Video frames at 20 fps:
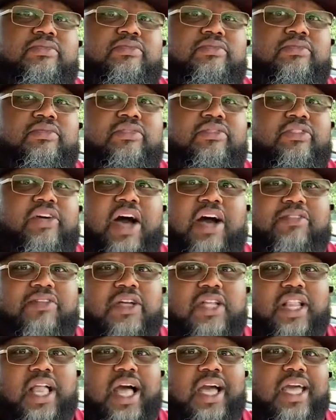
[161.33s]
5
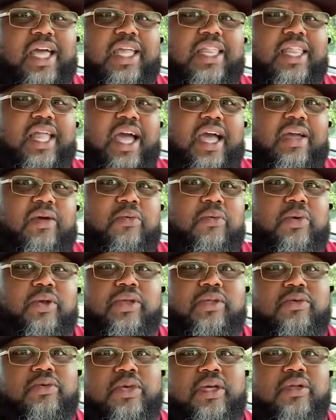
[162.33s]
o'clock at night when
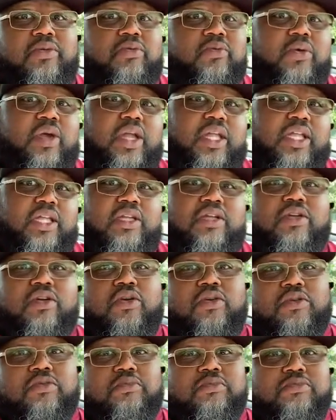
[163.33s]
you getting ready
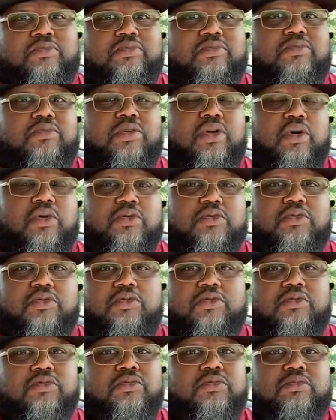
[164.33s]
to
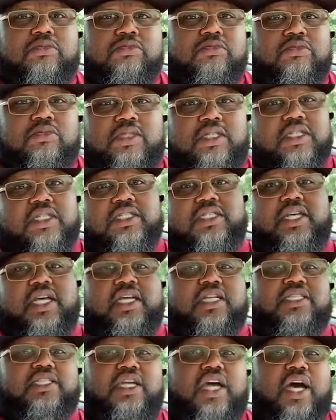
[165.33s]
go to the
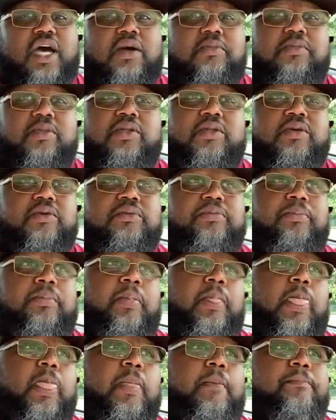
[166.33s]
second job.
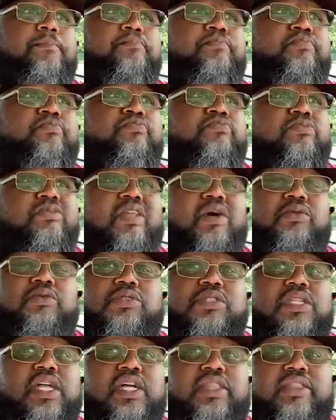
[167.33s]
That
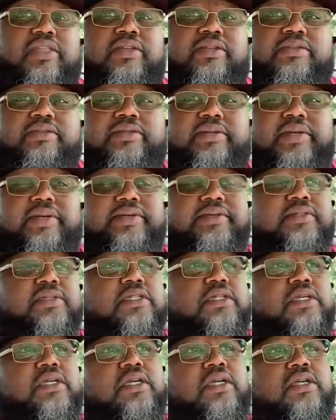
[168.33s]
was nothing.
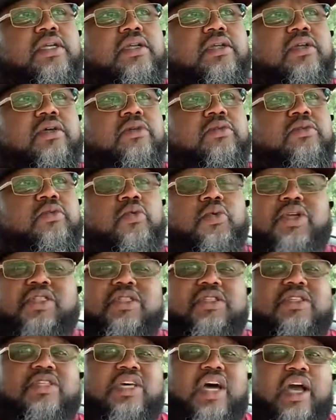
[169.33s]

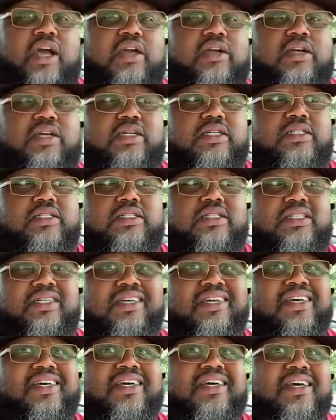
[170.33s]
Wasn't tired because
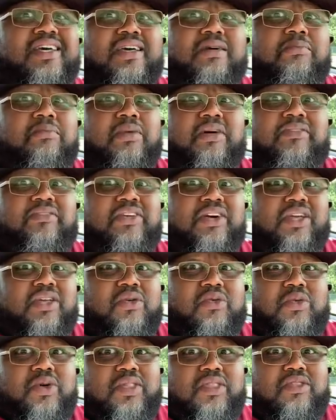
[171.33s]
motherfucker,
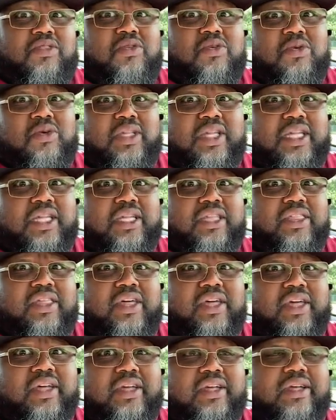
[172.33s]
you wasn't doing
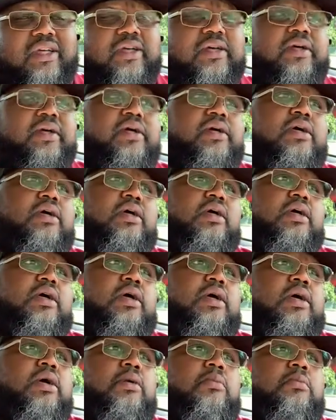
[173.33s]
anything.
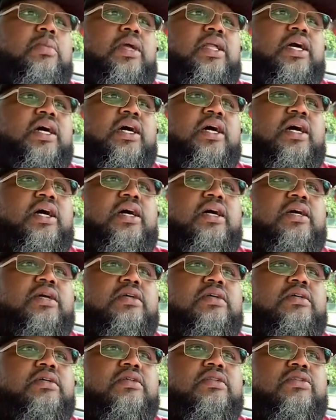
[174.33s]
But
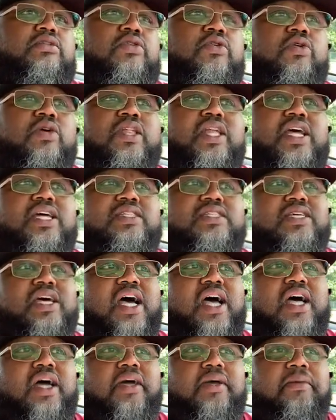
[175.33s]
during that
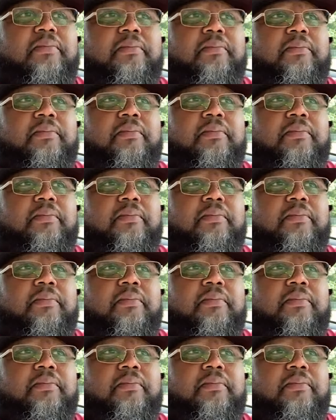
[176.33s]
time,